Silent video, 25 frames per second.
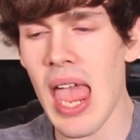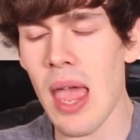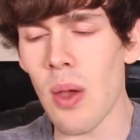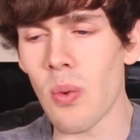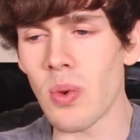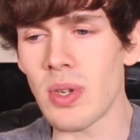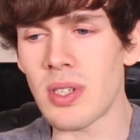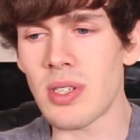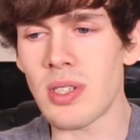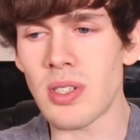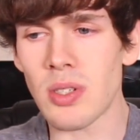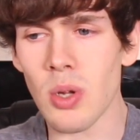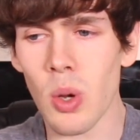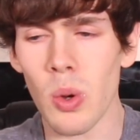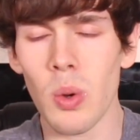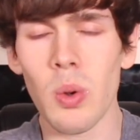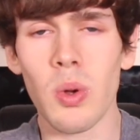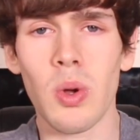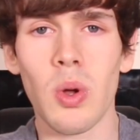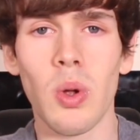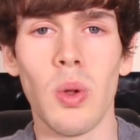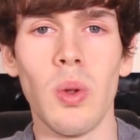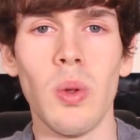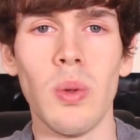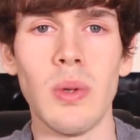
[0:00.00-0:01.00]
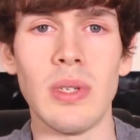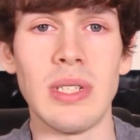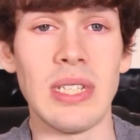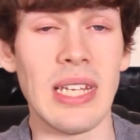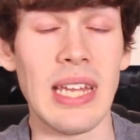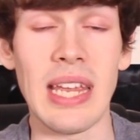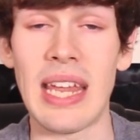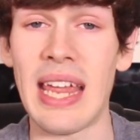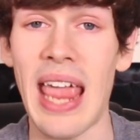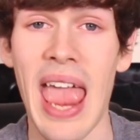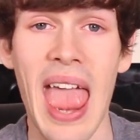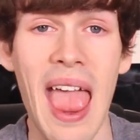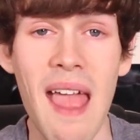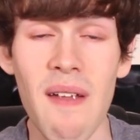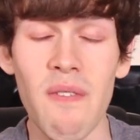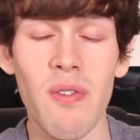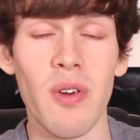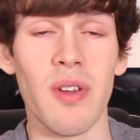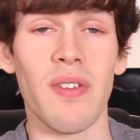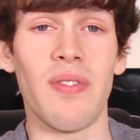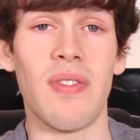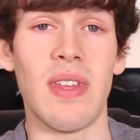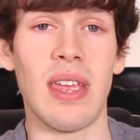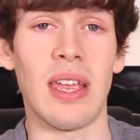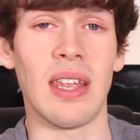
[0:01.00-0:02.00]
it was so cool seeing
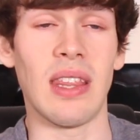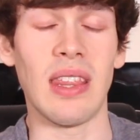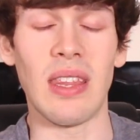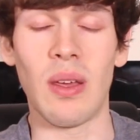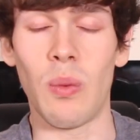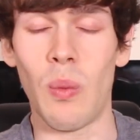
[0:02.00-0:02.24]
everything